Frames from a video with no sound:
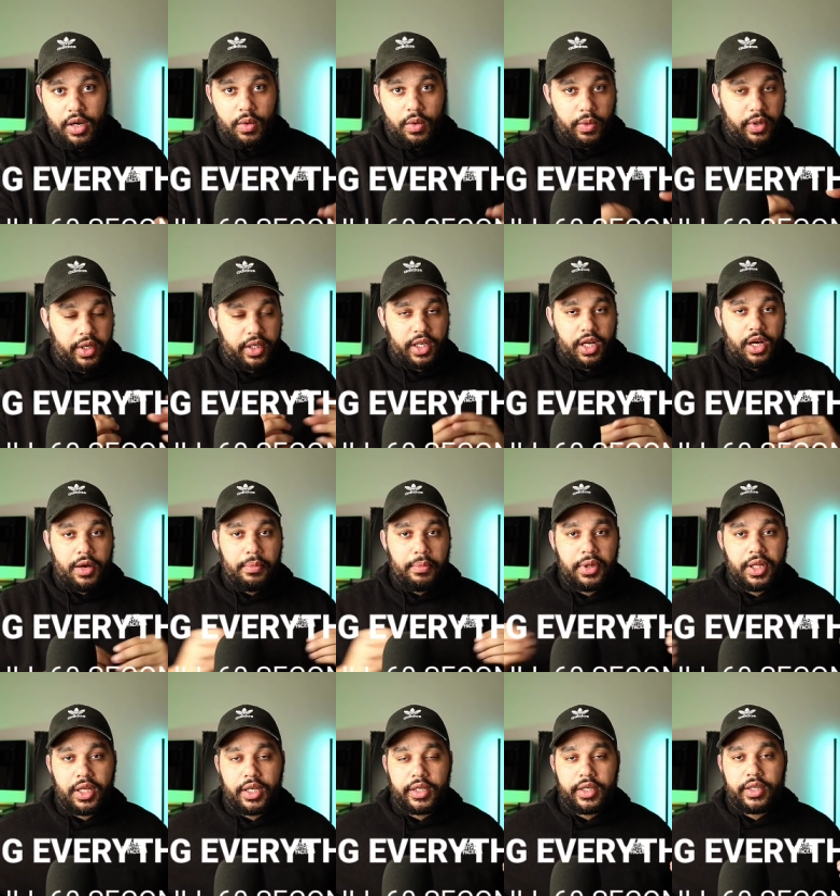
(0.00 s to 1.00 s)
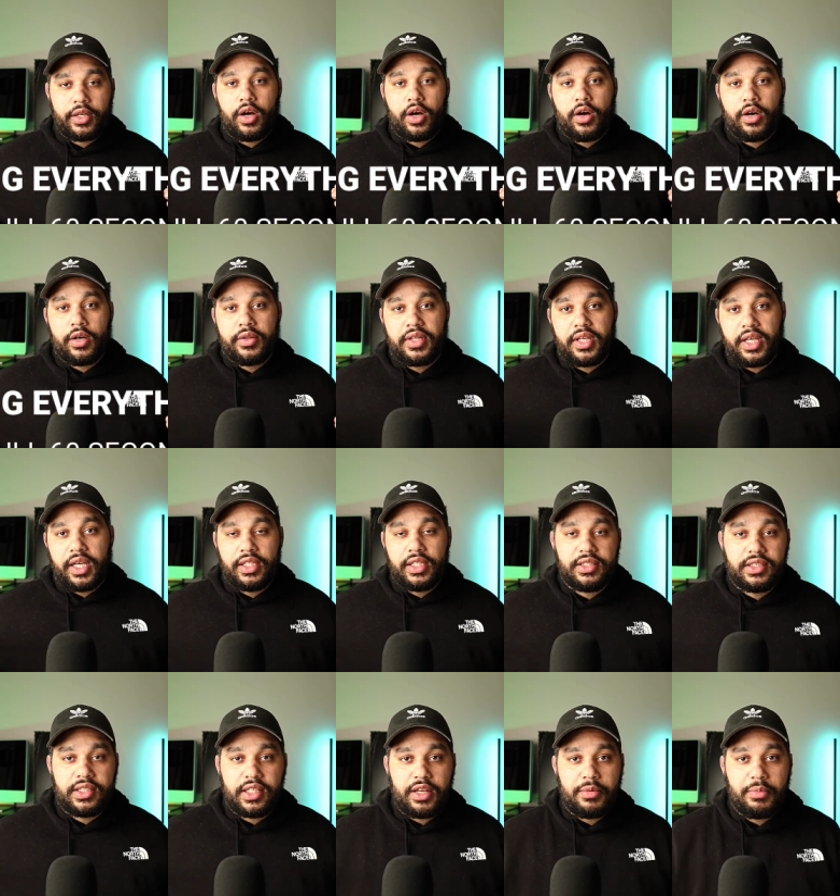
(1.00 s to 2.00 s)
we're gonna unplug all the
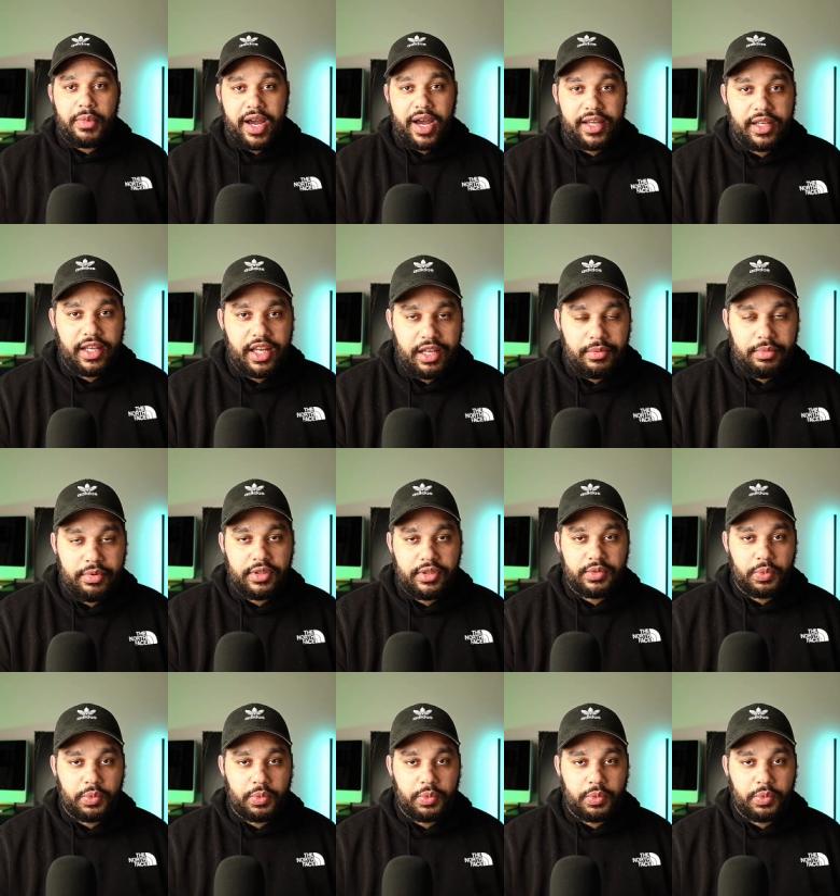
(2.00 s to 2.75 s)
HDMI cables,